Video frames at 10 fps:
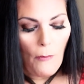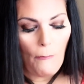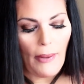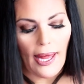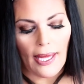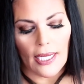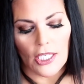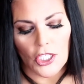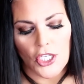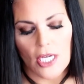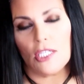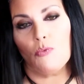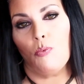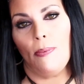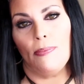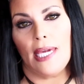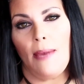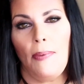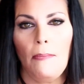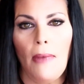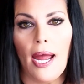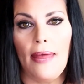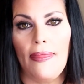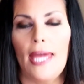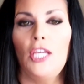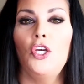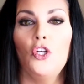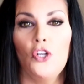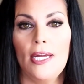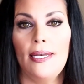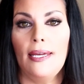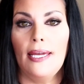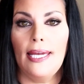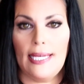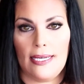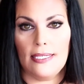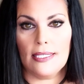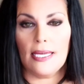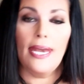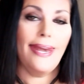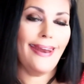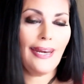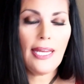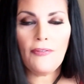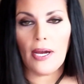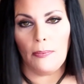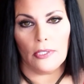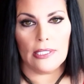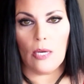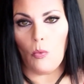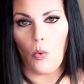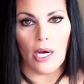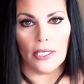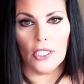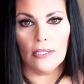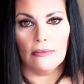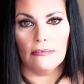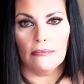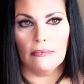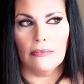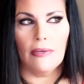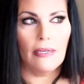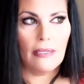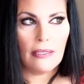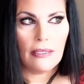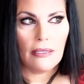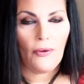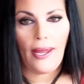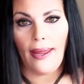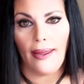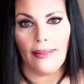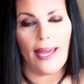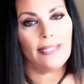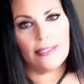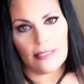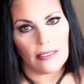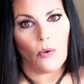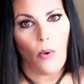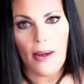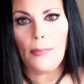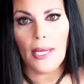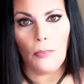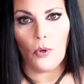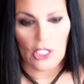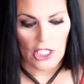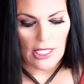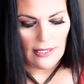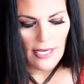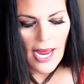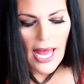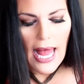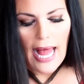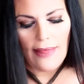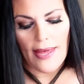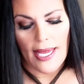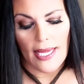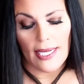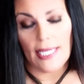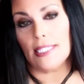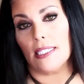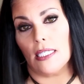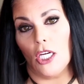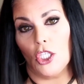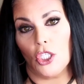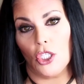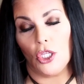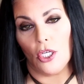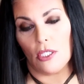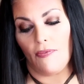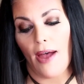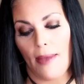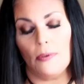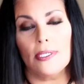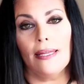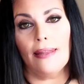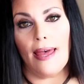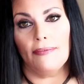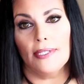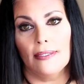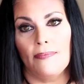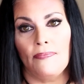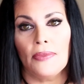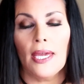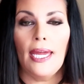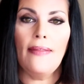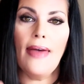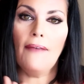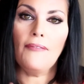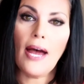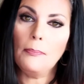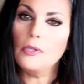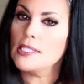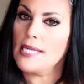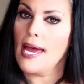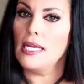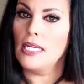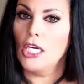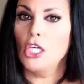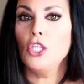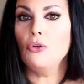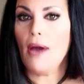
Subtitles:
but just keep in mind that urine is 95% water. Okay, that's quite a big portion, and then there's 5% left. In that 5%, you